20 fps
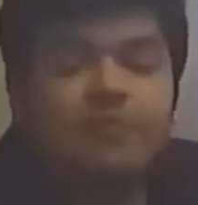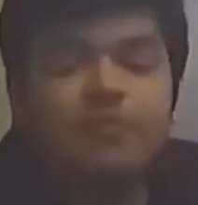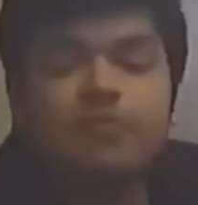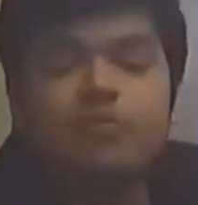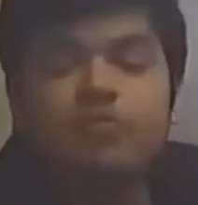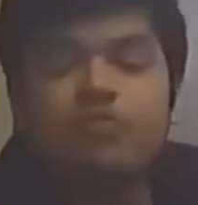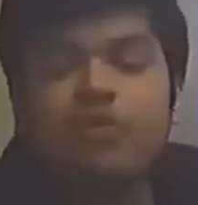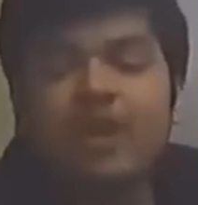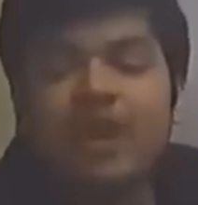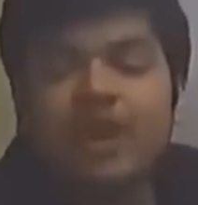you
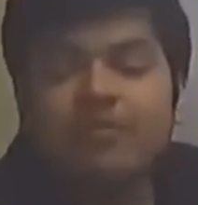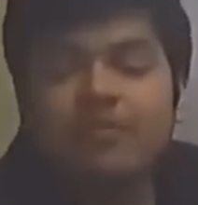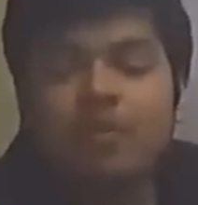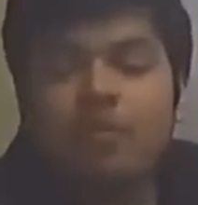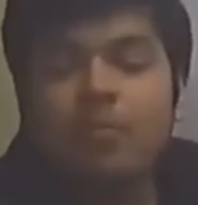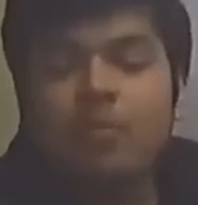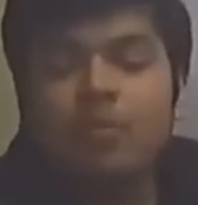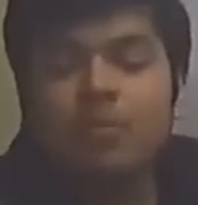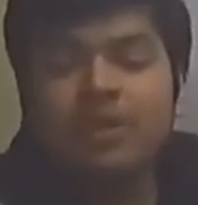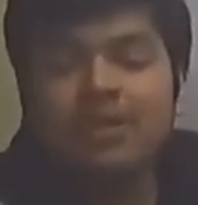trade for
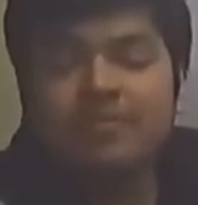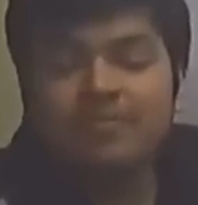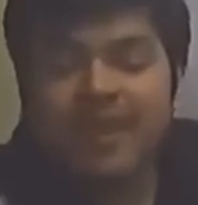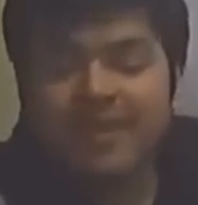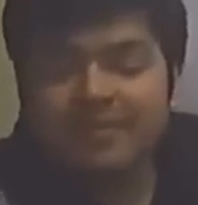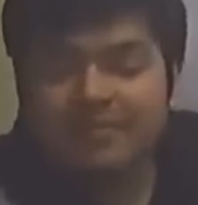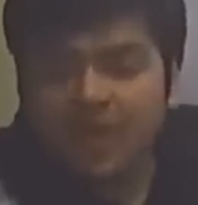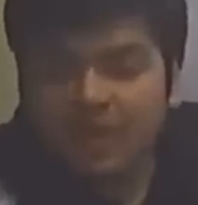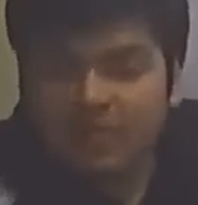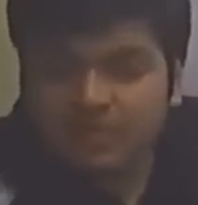more than
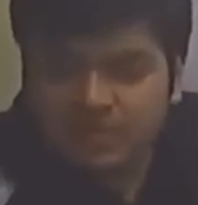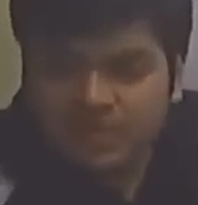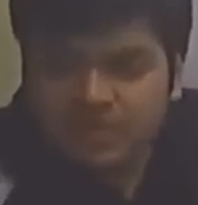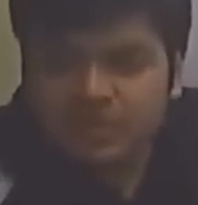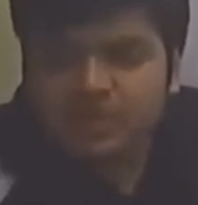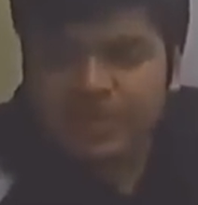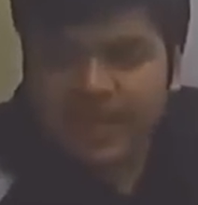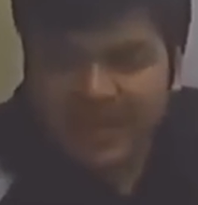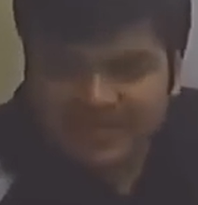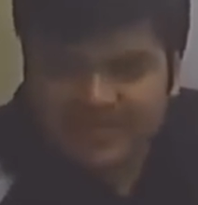5,000
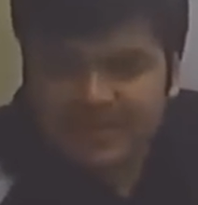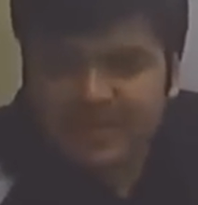shares a